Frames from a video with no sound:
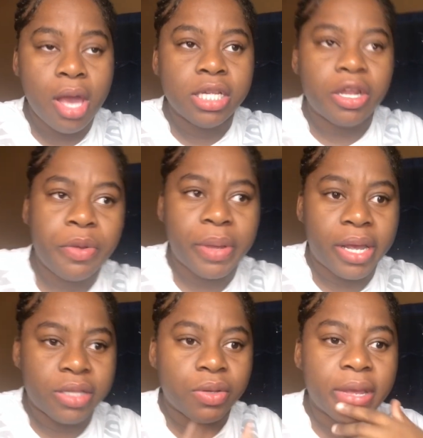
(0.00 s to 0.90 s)
So
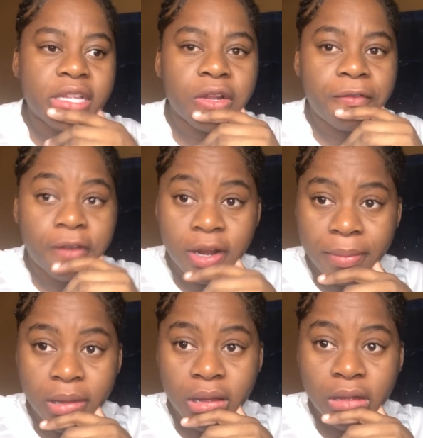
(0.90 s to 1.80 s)
anyways, you guys are to follow
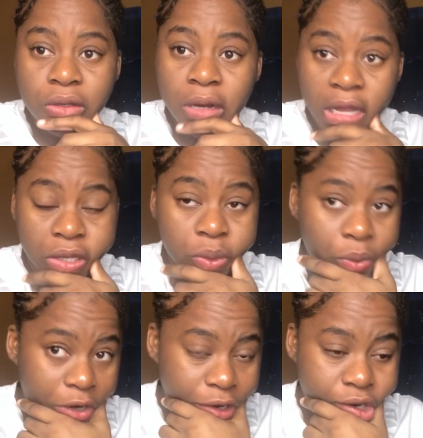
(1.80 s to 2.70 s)
me today to
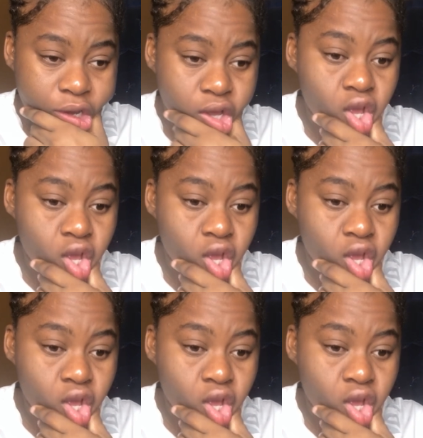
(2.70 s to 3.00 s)
work.